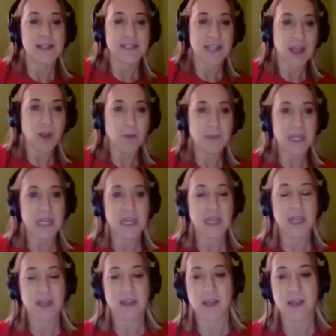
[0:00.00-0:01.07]
tell
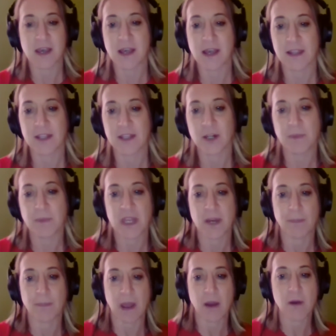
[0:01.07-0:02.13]
me a little bit
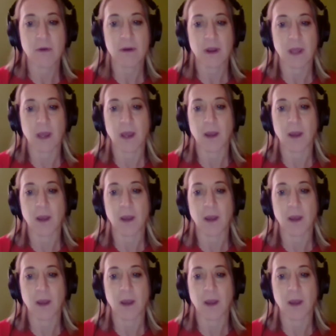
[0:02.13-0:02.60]
about